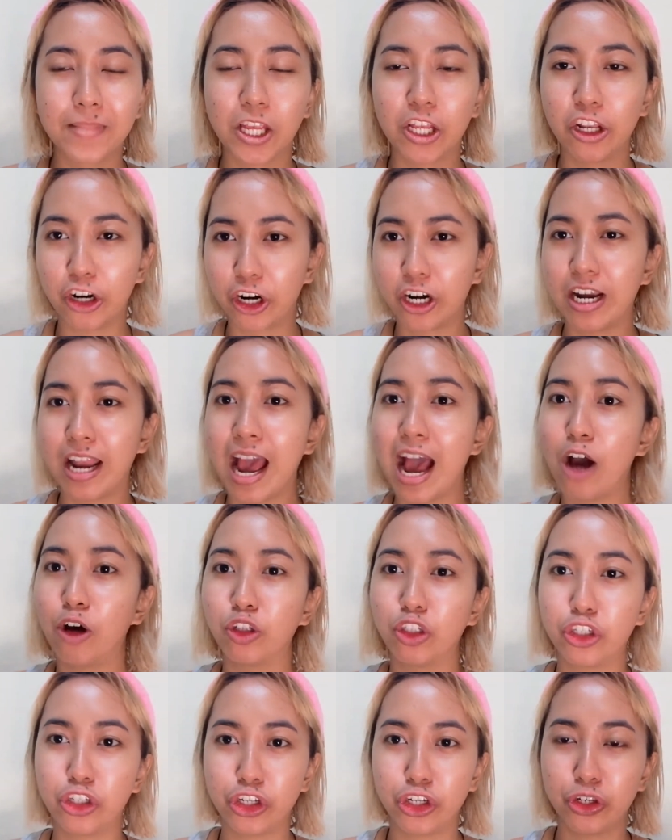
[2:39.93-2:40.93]
learn
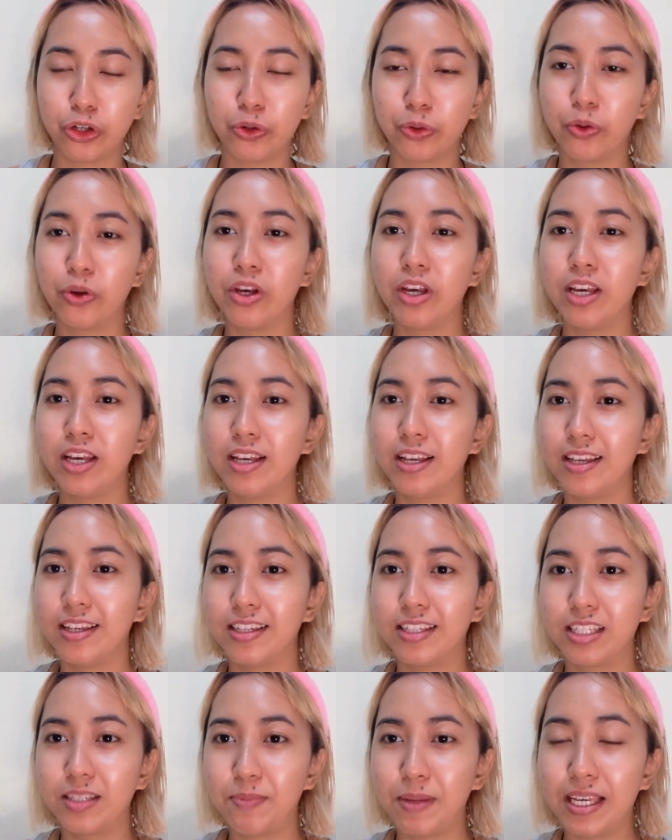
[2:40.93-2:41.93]
how to
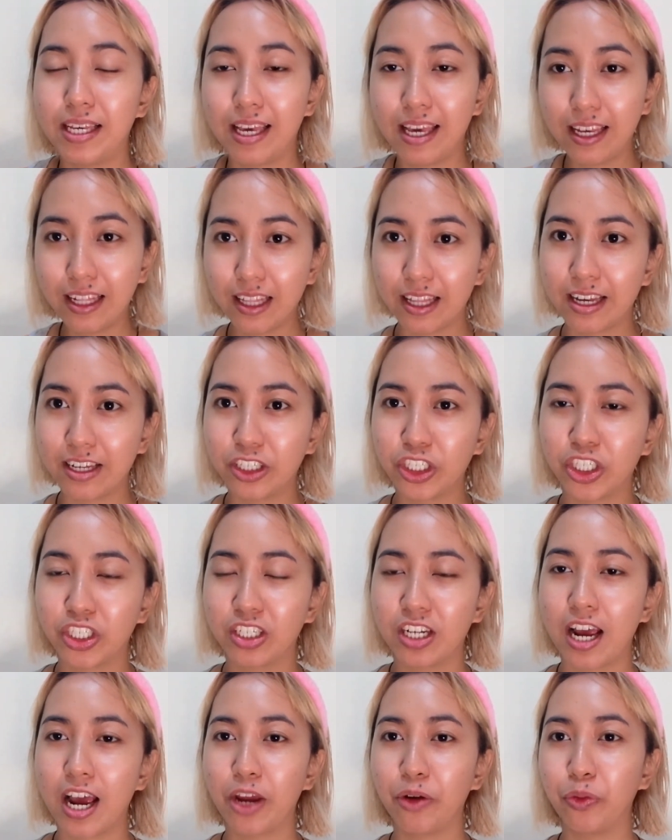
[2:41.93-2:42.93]
speak
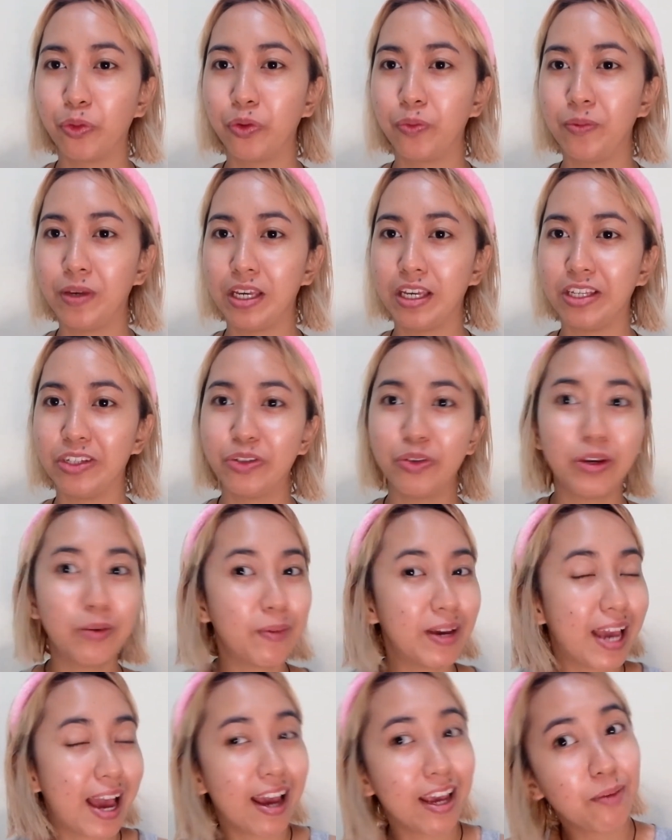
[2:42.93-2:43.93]
English, I will be doing
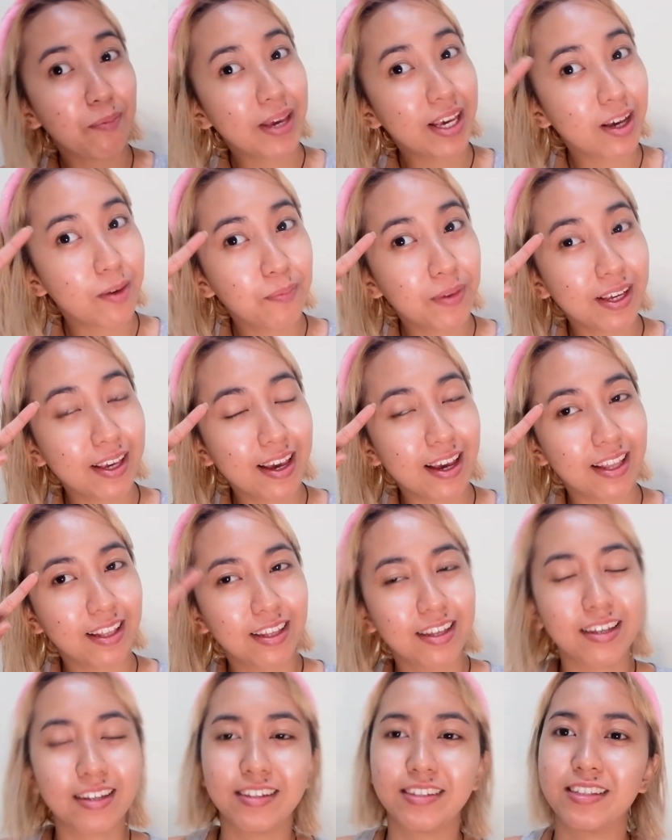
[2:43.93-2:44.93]
my eye makeup again
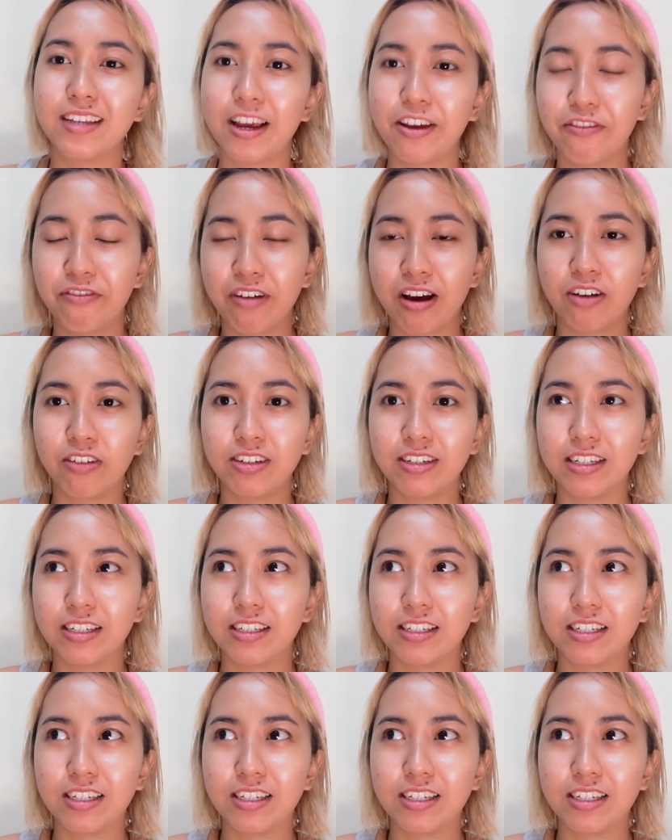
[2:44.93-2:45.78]
because I find it